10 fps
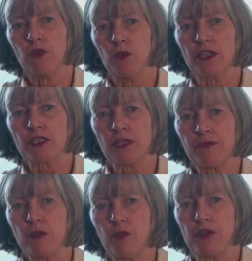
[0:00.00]
almost
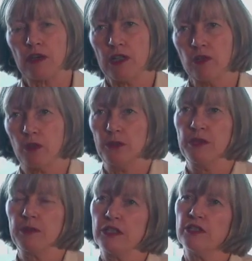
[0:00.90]
everywhere I look,
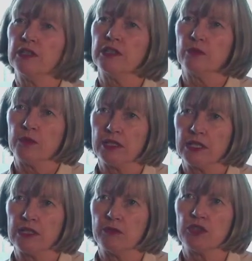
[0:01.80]
people are dealing with the
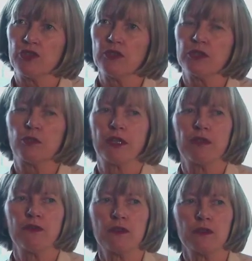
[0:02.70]
same issues.
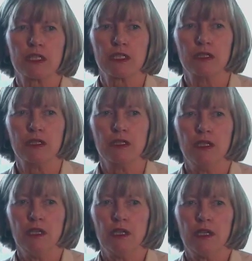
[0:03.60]
Whenever you see
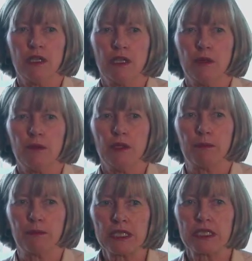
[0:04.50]
a
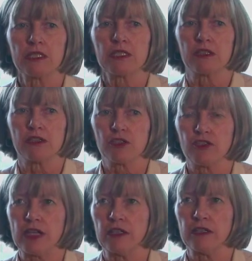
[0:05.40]
business that's
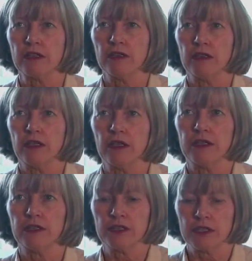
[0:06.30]
struggling,
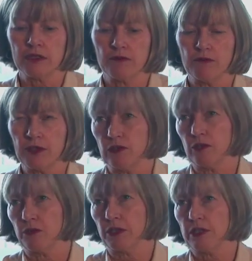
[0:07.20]
it's
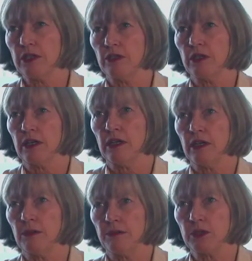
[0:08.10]
invariably
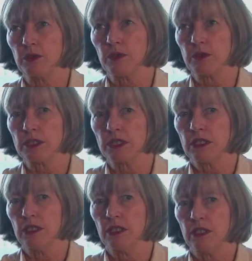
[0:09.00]
because
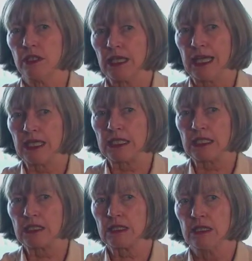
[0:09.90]
it
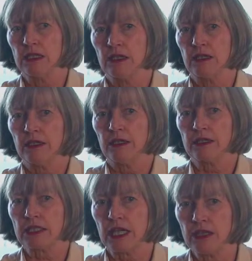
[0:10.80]
hasn't
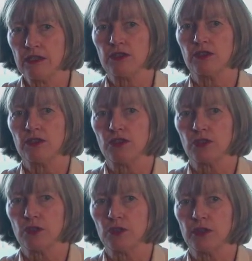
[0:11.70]
attended
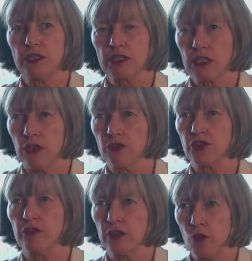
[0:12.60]
to its
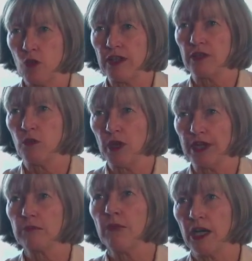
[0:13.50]
culture in quite the way
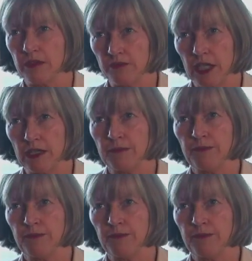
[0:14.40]
it might have done.